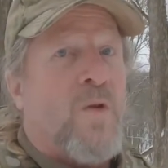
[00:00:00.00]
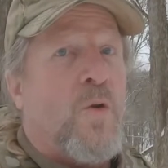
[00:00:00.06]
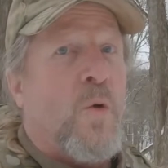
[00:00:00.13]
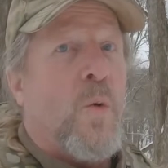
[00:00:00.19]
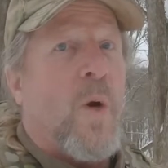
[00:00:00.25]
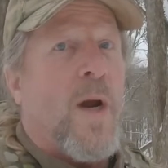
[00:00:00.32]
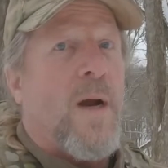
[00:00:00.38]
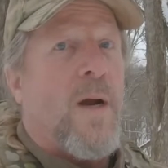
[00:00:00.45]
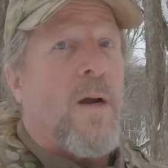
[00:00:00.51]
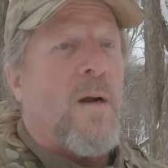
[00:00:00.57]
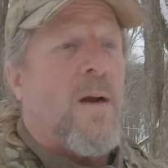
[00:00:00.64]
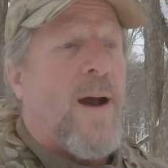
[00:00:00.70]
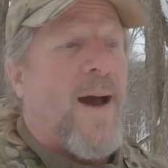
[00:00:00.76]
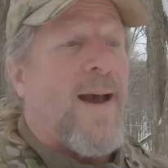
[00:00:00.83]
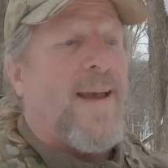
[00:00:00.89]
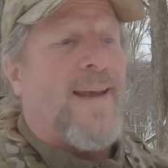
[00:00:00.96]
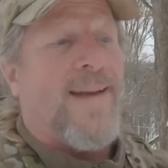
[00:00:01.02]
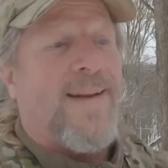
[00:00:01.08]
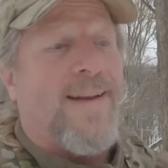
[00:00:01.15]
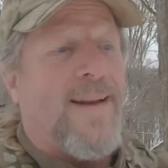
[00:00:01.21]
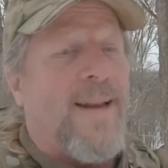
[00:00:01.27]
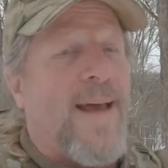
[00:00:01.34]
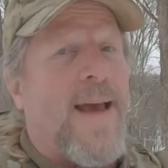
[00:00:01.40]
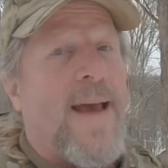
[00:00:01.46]
to where I can
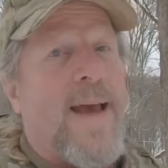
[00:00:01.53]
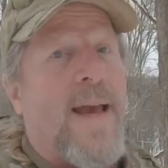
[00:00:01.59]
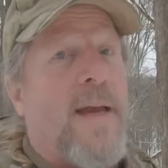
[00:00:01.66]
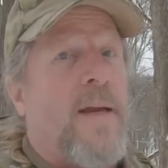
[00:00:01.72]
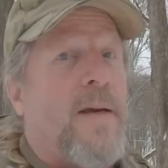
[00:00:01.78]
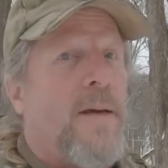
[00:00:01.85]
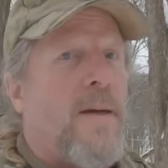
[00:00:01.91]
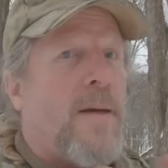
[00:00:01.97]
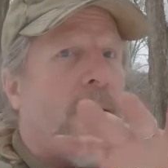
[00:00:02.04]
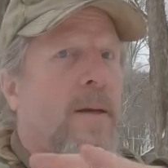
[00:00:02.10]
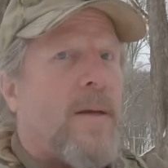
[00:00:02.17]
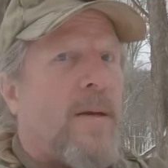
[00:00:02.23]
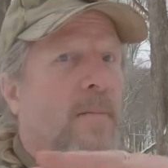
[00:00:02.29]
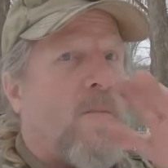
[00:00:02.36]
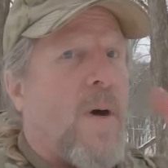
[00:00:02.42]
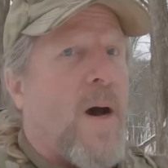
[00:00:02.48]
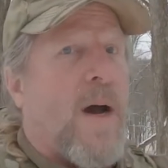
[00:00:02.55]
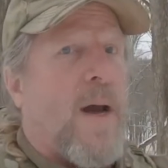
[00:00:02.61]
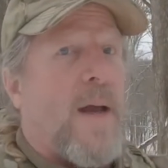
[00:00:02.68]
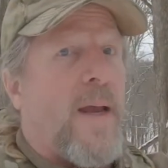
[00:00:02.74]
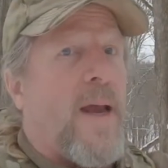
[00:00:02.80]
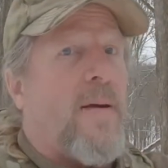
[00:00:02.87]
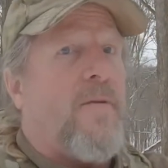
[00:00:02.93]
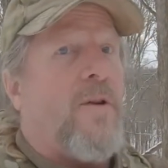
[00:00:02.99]
lay my
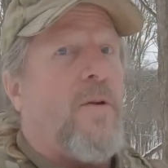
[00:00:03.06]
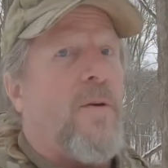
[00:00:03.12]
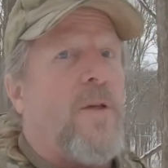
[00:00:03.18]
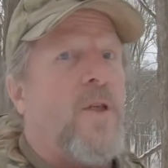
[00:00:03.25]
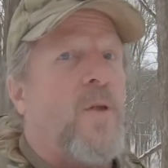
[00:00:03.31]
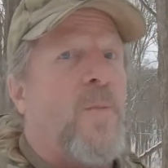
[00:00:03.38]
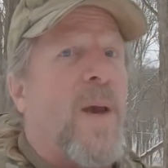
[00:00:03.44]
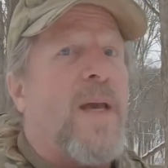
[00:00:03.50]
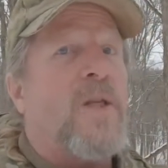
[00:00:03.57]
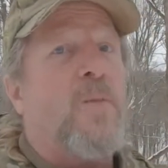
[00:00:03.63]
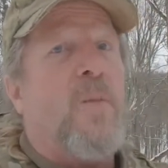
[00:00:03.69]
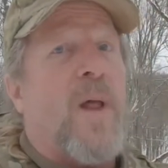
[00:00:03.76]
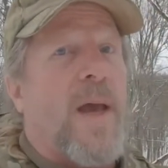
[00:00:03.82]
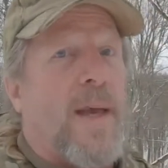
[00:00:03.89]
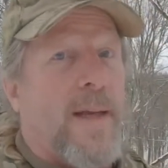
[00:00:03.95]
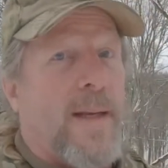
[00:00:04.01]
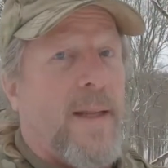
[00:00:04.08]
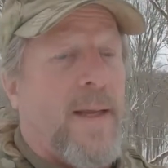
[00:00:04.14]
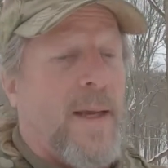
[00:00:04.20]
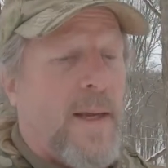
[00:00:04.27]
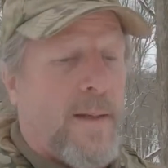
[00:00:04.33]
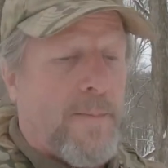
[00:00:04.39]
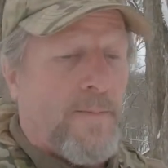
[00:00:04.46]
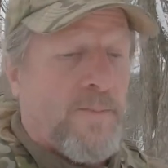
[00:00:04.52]
heavy duty space blanket
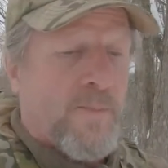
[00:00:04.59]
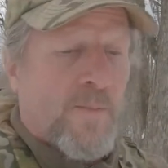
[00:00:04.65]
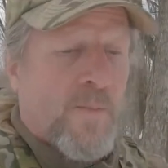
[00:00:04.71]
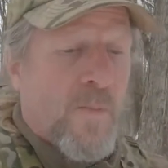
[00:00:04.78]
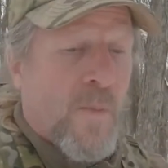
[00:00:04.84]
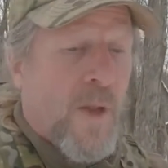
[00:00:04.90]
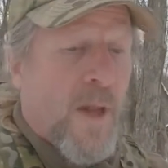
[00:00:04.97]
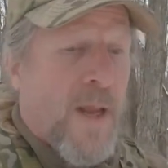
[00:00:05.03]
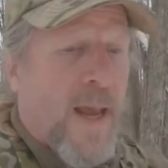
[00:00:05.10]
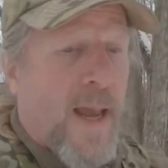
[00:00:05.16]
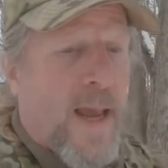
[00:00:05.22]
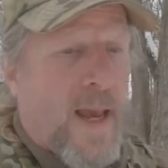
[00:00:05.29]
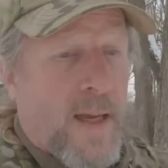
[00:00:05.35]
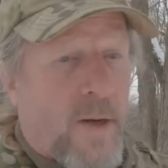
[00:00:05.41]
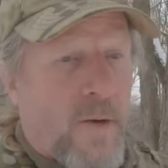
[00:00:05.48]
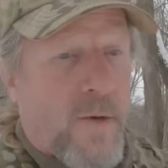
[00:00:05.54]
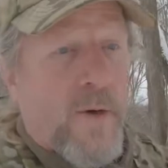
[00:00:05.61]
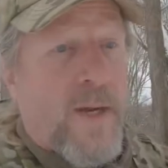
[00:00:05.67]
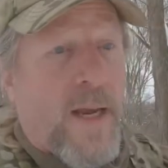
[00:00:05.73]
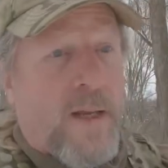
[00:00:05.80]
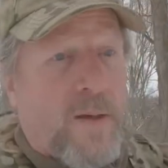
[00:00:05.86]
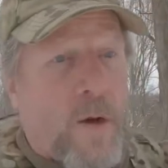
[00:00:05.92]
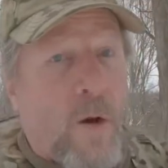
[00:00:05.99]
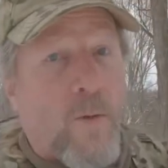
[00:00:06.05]
in and
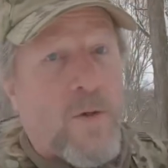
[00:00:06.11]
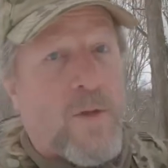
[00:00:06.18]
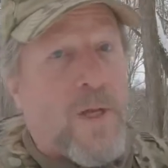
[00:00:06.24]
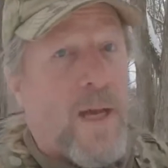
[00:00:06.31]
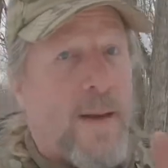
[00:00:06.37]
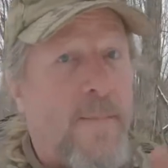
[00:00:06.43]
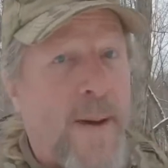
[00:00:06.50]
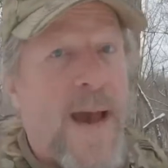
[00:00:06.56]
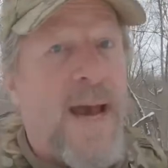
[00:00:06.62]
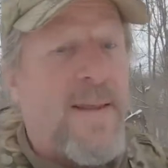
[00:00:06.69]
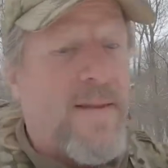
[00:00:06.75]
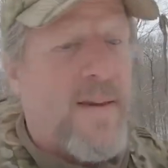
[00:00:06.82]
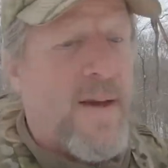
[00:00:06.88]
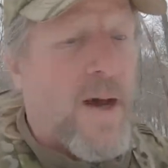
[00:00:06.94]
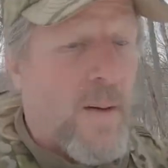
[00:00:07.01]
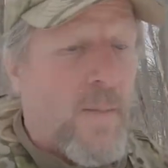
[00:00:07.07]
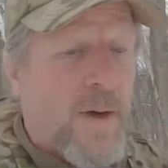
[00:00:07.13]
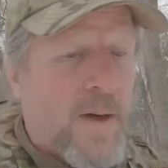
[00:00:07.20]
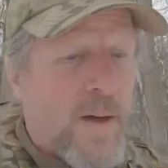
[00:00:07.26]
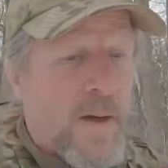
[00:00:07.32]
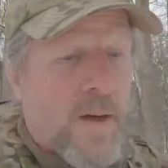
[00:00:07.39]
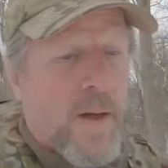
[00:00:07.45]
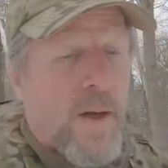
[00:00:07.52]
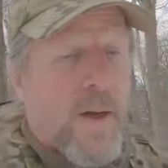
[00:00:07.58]
create almost like a bathtub
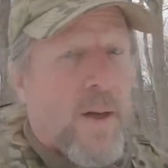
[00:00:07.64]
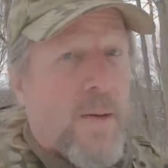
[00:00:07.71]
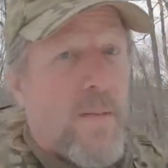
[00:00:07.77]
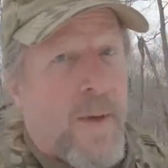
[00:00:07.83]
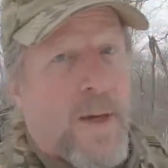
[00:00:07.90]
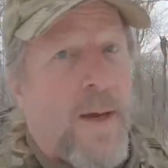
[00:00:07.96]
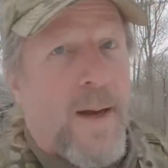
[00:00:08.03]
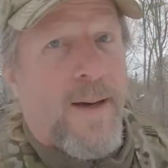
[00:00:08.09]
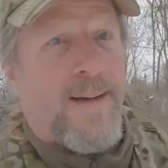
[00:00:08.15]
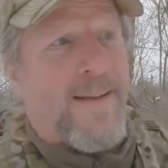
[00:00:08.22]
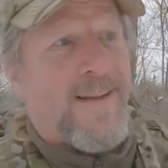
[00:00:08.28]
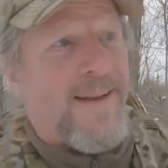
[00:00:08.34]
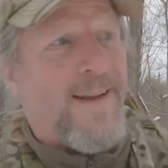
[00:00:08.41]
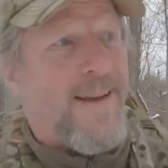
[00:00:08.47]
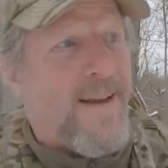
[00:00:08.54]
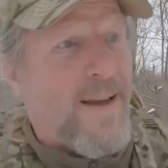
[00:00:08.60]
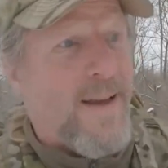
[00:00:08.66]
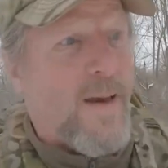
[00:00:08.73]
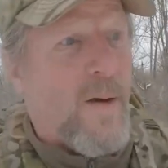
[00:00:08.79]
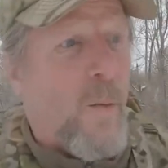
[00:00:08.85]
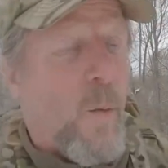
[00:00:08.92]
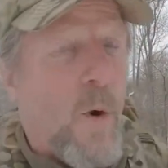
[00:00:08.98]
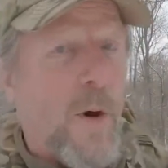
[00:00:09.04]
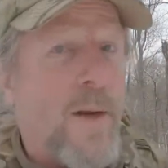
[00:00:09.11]
because
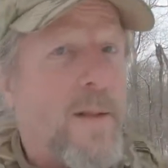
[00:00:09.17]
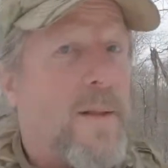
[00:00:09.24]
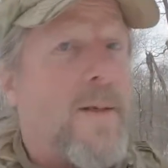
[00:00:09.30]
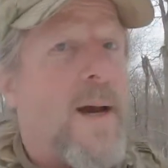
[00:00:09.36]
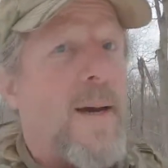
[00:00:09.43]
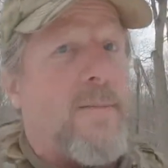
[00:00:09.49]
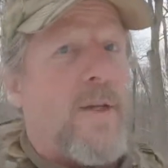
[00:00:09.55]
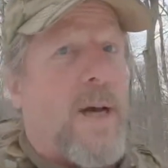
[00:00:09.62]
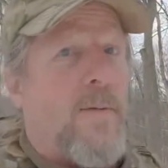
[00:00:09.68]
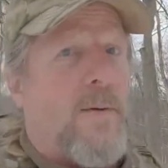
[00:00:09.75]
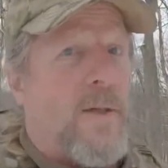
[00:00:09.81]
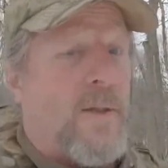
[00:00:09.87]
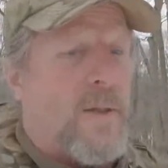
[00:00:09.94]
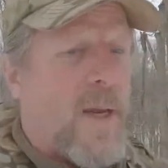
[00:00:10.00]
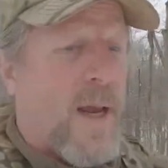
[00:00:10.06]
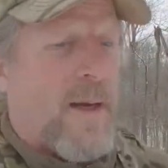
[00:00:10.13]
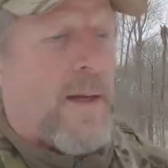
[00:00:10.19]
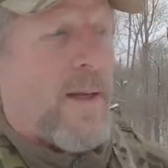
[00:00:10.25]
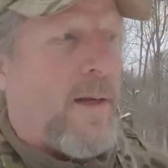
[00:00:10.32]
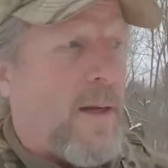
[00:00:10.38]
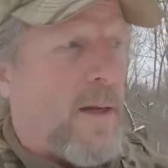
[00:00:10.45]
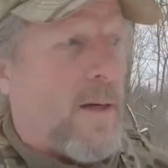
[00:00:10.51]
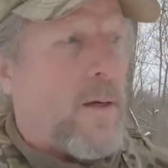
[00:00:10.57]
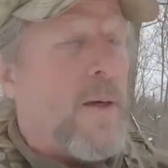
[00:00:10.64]
one of the times I was
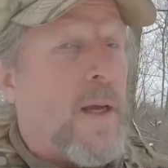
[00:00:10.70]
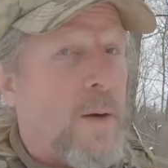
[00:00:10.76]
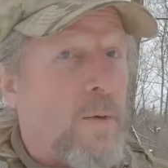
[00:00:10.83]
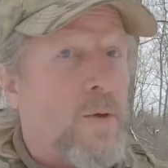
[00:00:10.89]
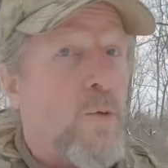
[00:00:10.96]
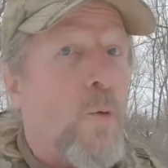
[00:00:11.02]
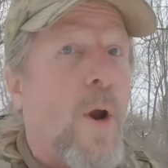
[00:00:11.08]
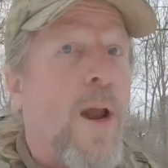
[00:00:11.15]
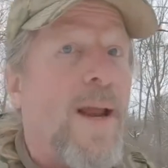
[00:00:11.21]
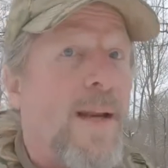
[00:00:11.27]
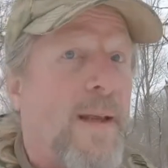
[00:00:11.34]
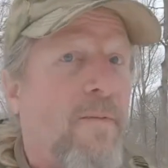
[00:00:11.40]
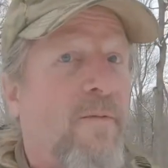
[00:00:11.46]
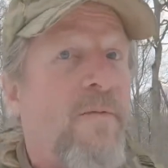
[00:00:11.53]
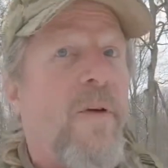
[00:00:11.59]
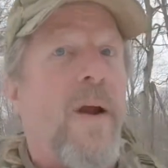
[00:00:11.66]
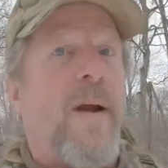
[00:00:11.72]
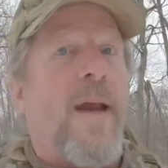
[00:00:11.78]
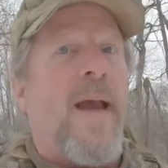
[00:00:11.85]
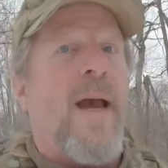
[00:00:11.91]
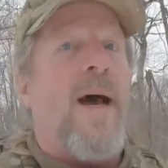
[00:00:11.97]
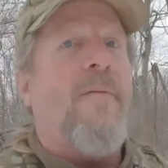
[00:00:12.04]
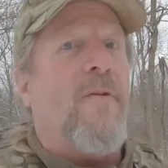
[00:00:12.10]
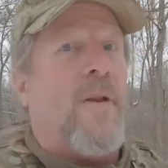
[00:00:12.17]
standing here, it was raining very
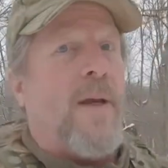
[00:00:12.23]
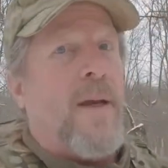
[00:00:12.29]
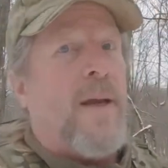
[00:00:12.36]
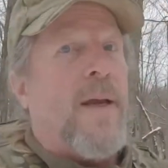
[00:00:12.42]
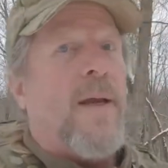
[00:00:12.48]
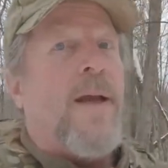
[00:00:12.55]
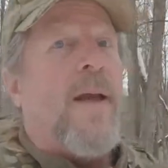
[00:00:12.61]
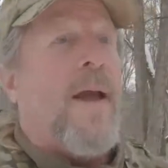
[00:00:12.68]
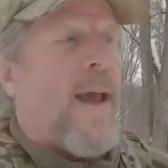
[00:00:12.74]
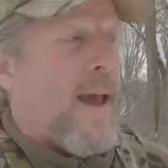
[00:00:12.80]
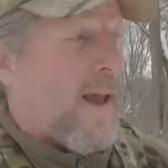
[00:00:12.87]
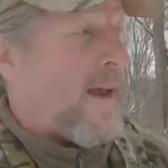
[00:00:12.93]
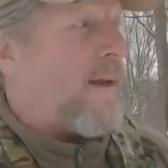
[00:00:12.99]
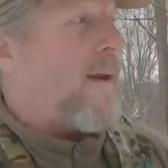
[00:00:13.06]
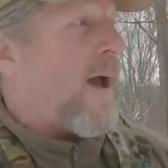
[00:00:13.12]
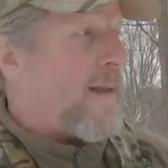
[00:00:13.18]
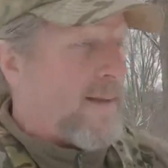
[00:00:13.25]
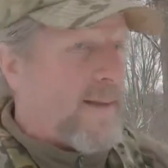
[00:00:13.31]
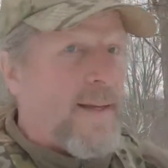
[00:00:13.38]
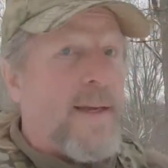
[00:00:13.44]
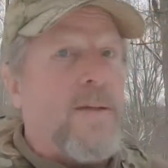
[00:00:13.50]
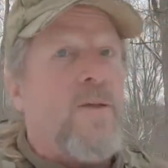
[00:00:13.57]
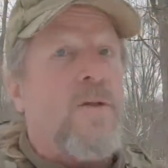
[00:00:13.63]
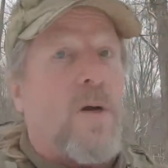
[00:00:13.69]
heavily and I
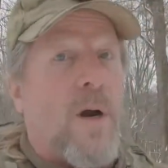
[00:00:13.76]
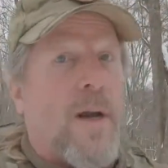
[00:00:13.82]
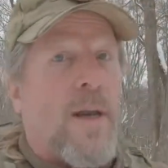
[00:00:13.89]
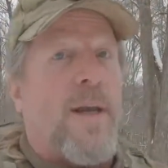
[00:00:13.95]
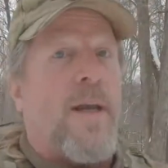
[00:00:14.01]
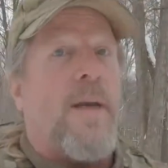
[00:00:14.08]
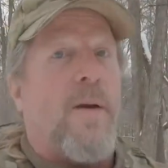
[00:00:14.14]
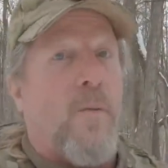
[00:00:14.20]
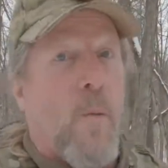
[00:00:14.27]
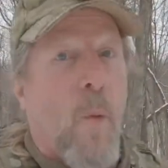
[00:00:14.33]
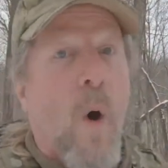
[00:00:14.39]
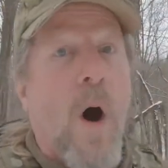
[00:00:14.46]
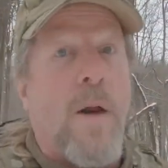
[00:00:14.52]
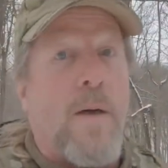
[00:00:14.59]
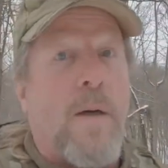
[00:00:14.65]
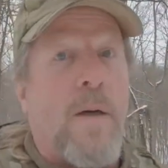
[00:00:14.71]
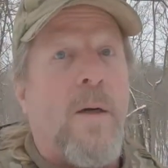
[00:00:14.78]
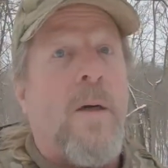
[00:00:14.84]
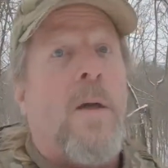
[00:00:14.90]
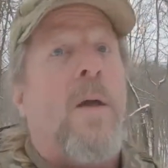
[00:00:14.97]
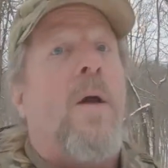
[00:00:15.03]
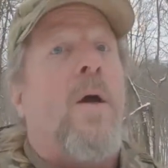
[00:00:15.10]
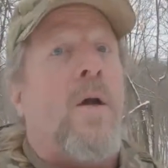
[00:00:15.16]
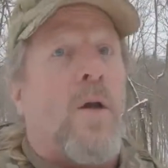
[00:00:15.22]
did start getting water
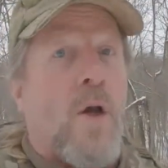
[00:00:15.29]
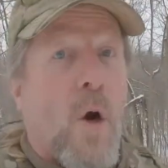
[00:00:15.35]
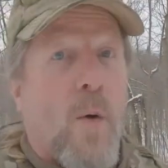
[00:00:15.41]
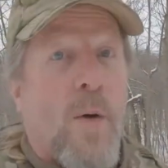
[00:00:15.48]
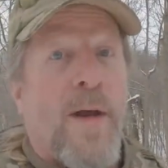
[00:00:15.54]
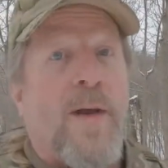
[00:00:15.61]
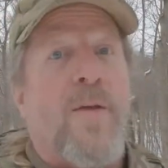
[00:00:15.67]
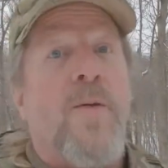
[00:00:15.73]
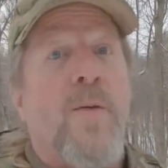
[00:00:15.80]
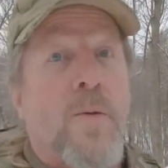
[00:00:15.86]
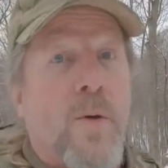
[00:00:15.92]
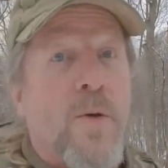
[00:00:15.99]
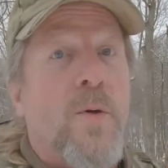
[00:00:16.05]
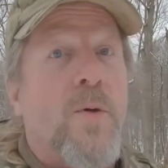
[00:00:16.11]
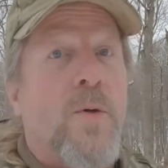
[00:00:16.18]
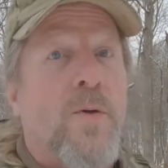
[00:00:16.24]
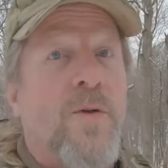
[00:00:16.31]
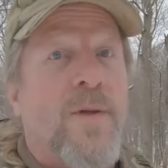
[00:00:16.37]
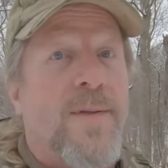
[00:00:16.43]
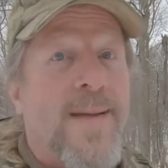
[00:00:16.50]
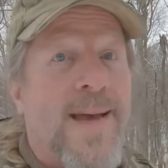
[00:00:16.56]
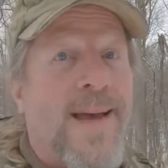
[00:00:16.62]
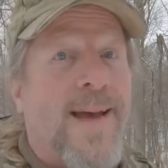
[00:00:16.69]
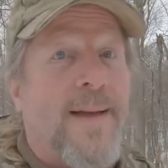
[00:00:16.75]
going through the
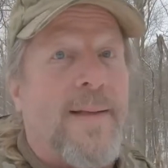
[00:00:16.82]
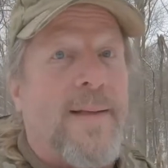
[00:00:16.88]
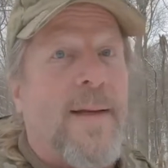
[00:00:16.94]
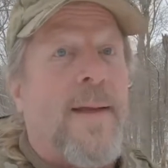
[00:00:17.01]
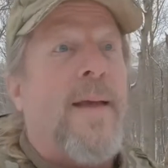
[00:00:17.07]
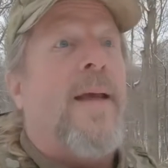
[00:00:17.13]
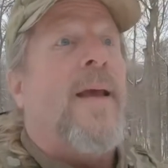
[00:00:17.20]
tent.